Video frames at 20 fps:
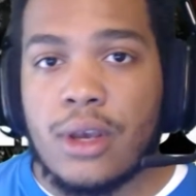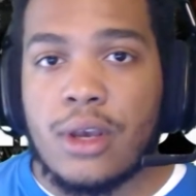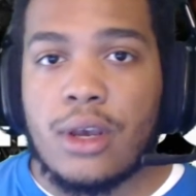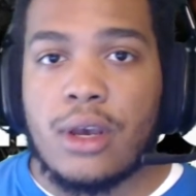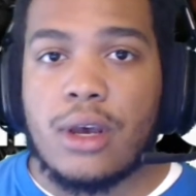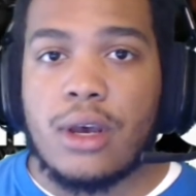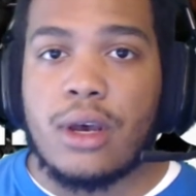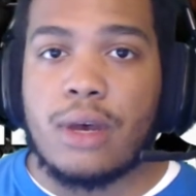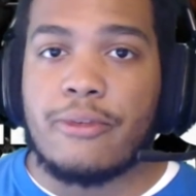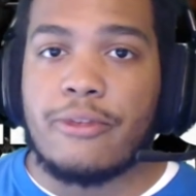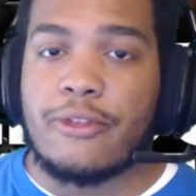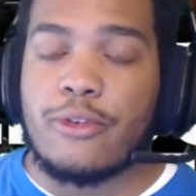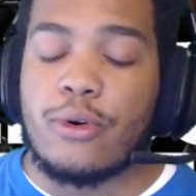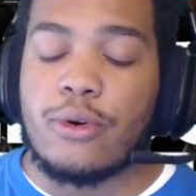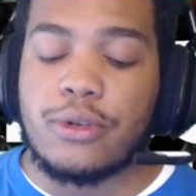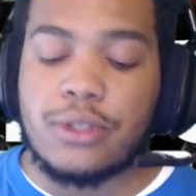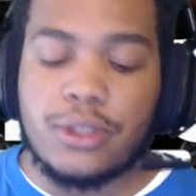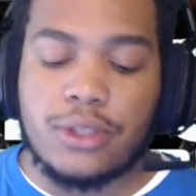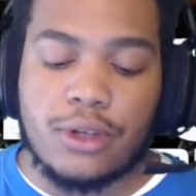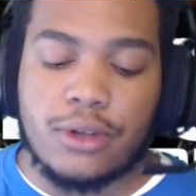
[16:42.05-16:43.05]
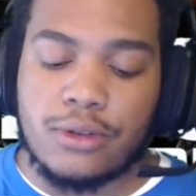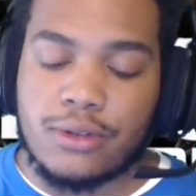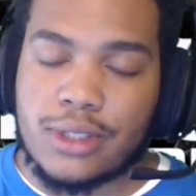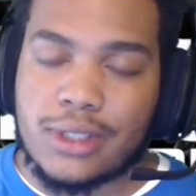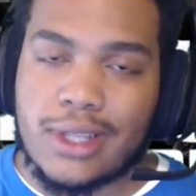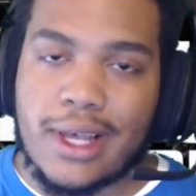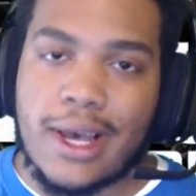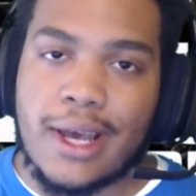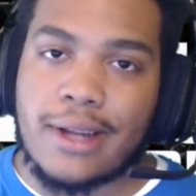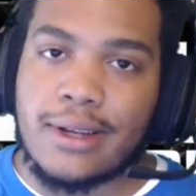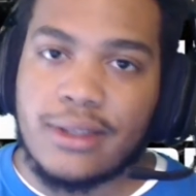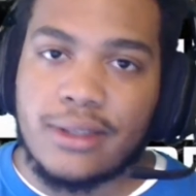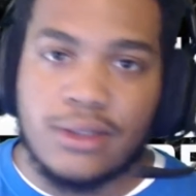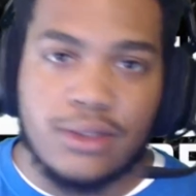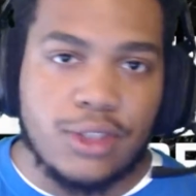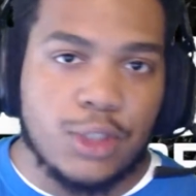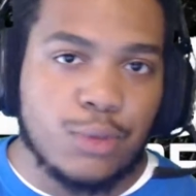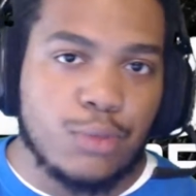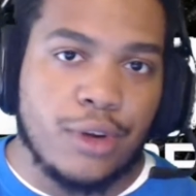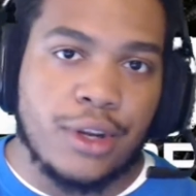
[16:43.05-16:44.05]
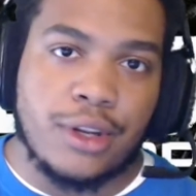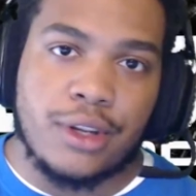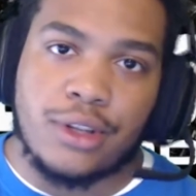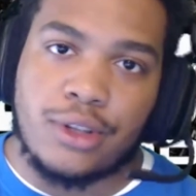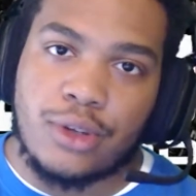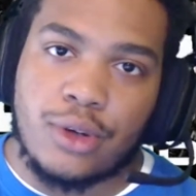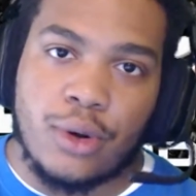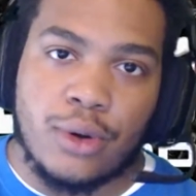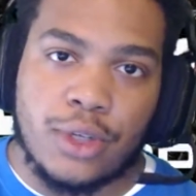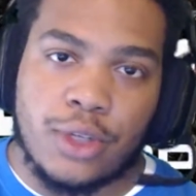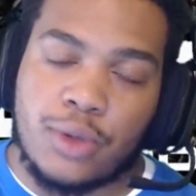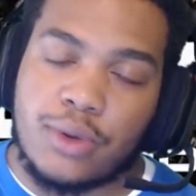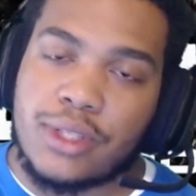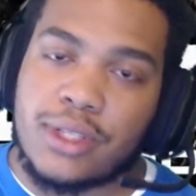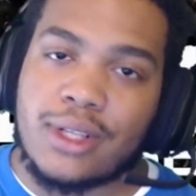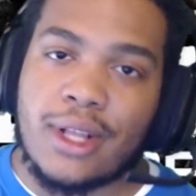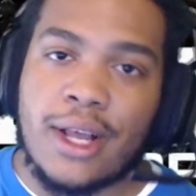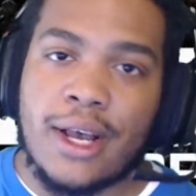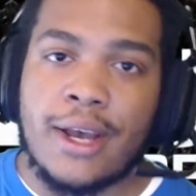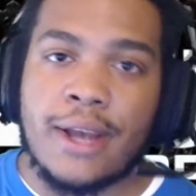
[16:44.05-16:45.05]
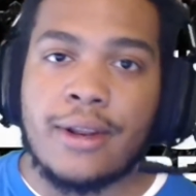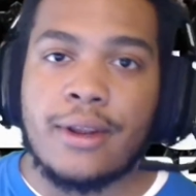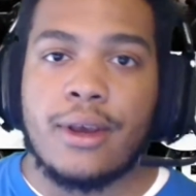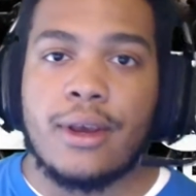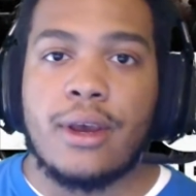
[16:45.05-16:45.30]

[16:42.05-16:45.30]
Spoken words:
Of course, sliding, you sprint, you go into a slide.